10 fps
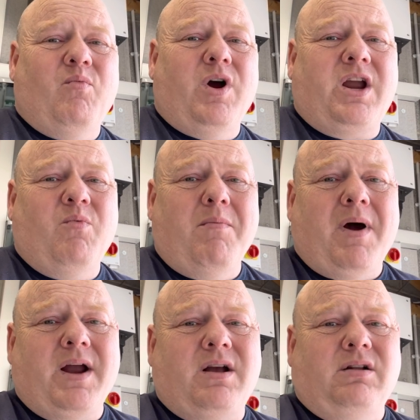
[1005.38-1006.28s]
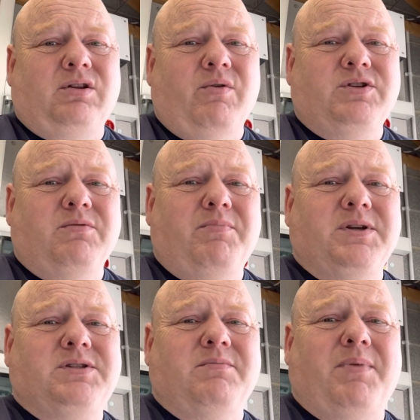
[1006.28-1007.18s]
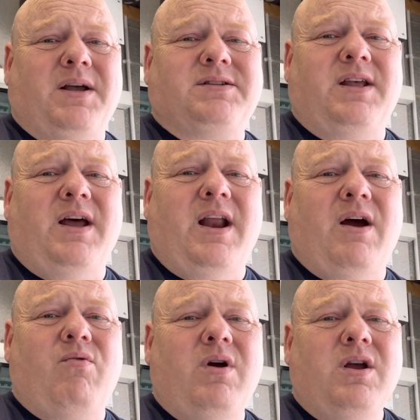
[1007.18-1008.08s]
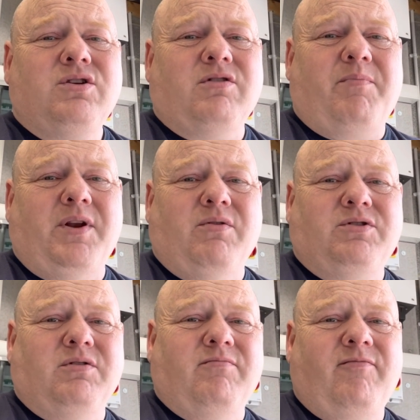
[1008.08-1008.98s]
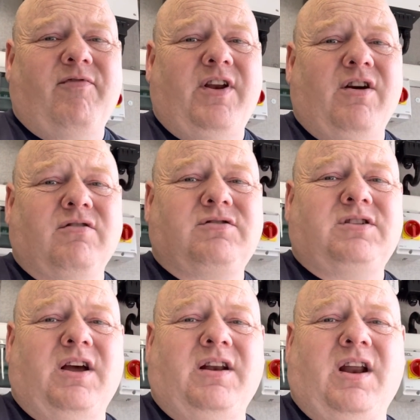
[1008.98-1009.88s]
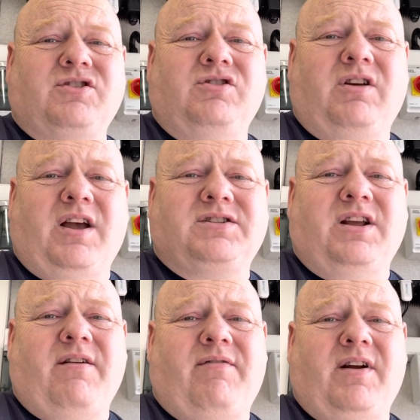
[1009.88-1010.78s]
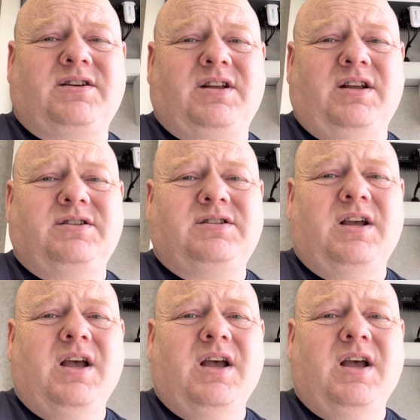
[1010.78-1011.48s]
working with Michael doing some bits and bats there now. So I've been doing some videos at National Gas Centre for Excellence.